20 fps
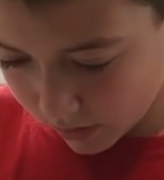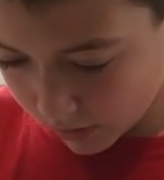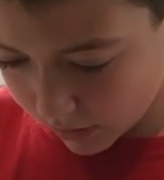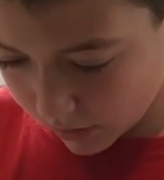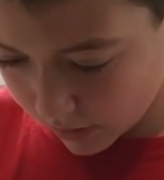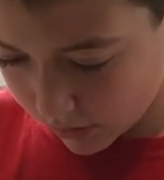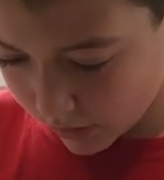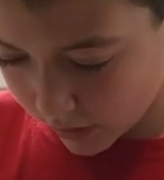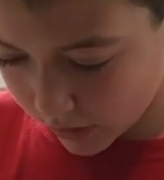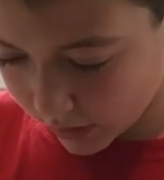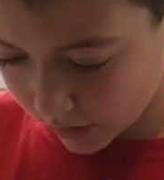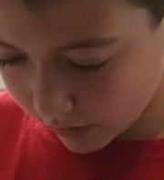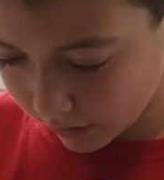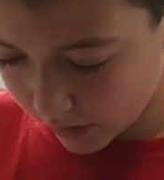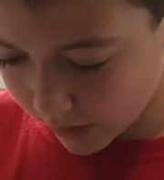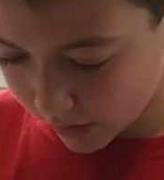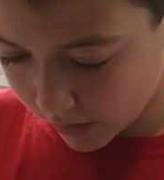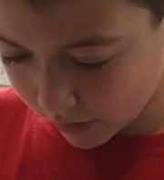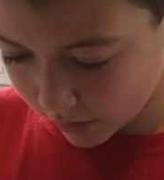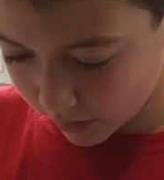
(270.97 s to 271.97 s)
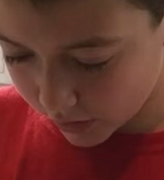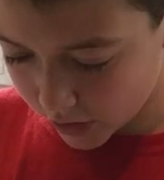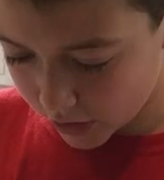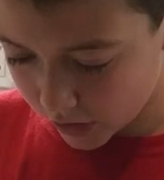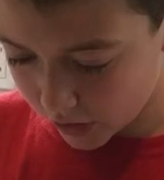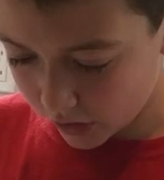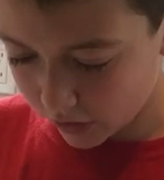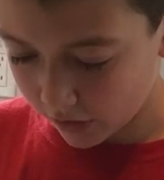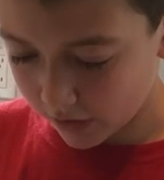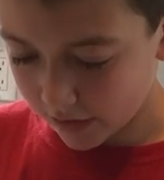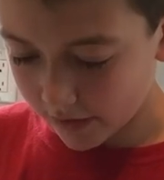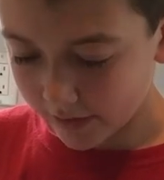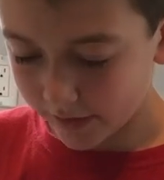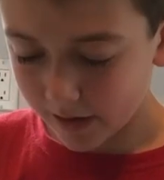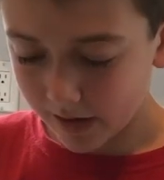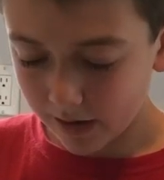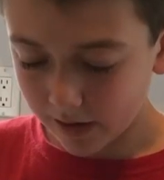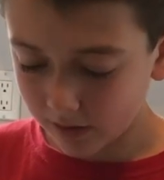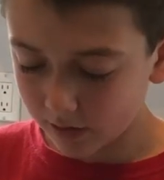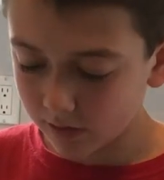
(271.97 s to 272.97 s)
there's a little string.
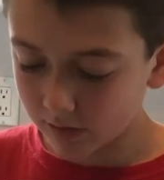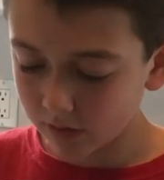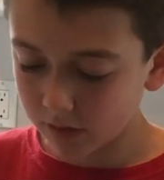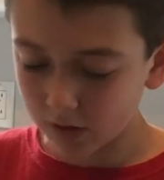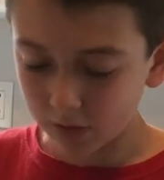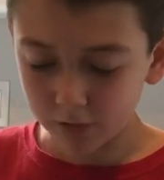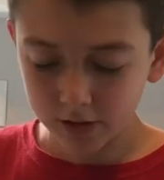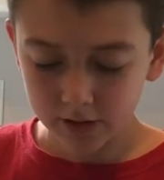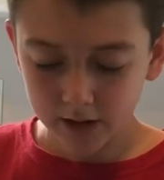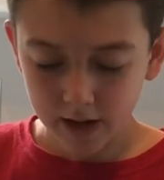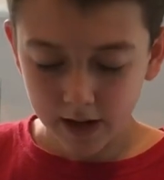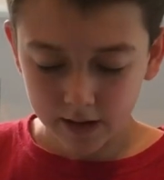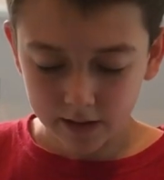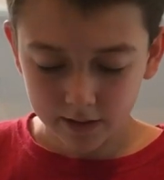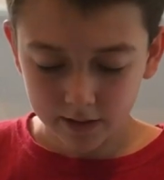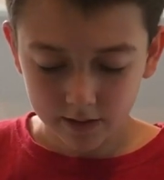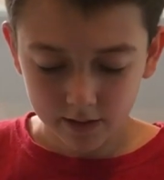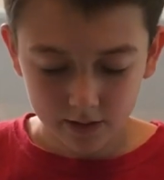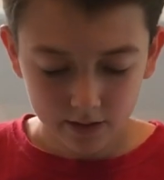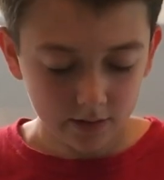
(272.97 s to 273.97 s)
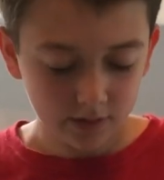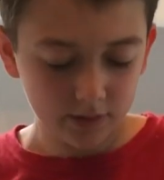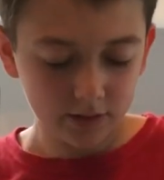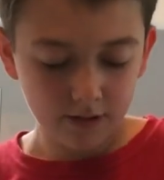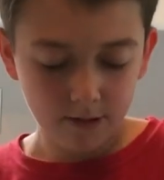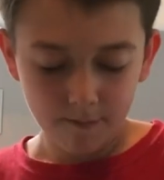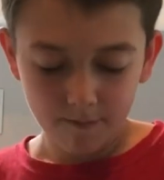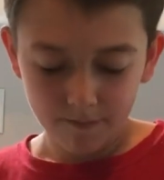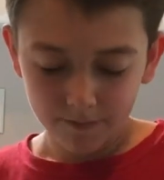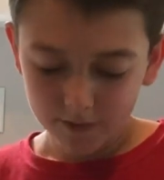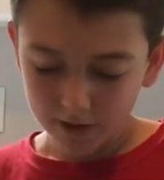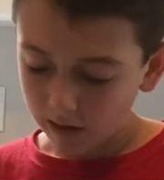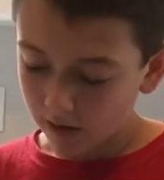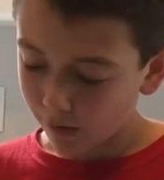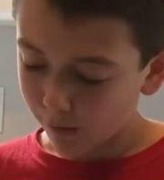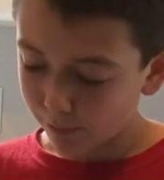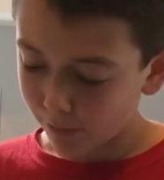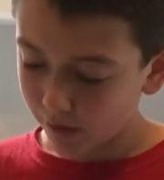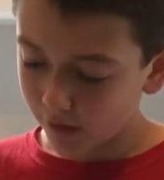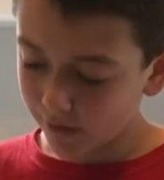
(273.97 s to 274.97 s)
I don't know what that is. I'll
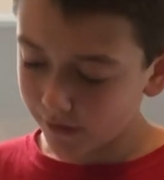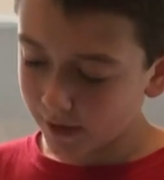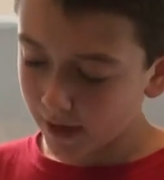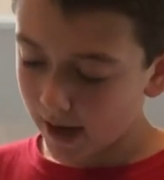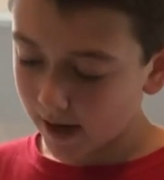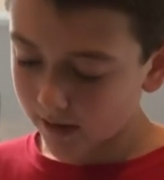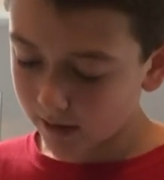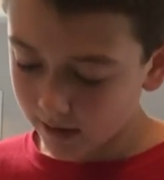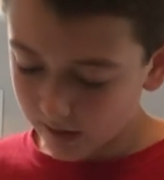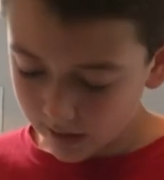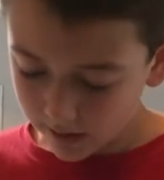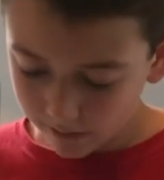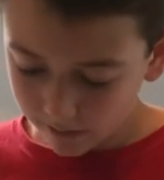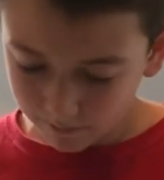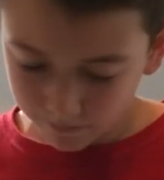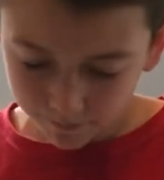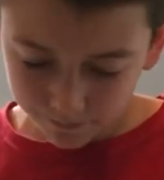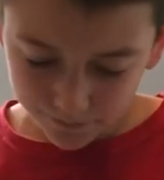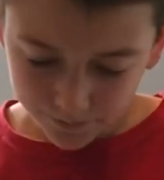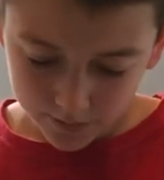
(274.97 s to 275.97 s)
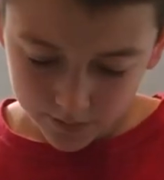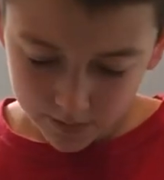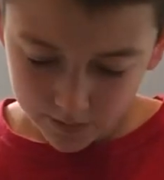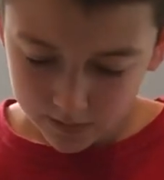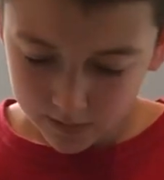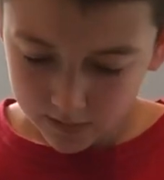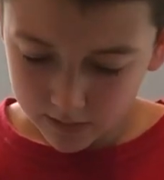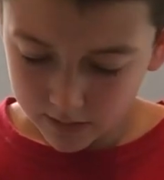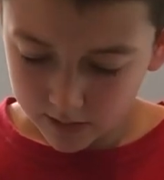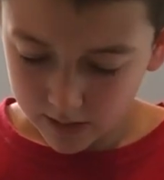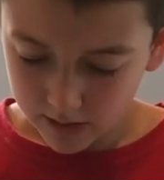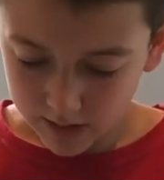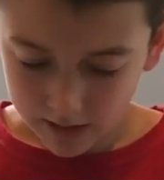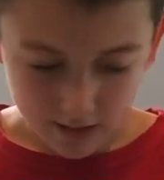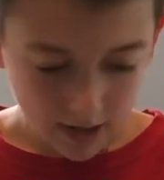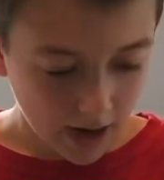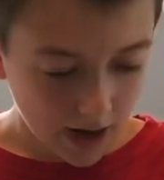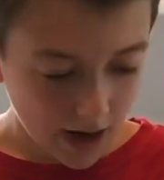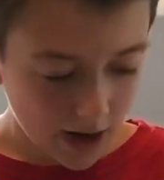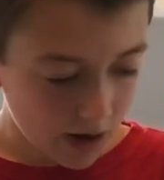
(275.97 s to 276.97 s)
put that in. And
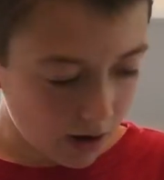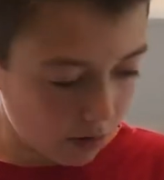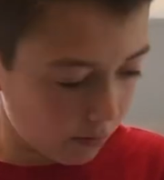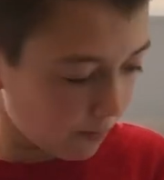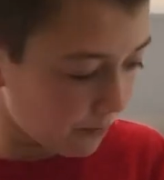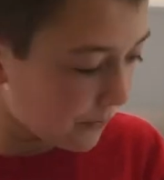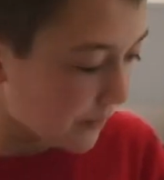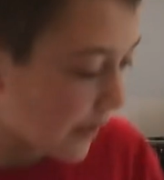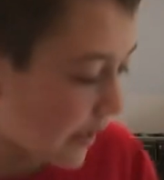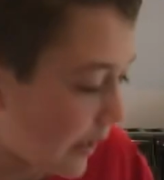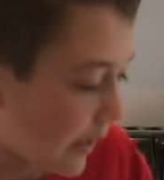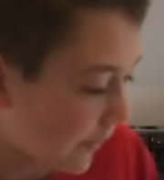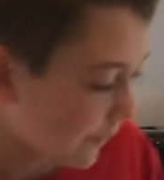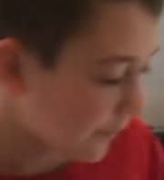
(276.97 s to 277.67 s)
now, if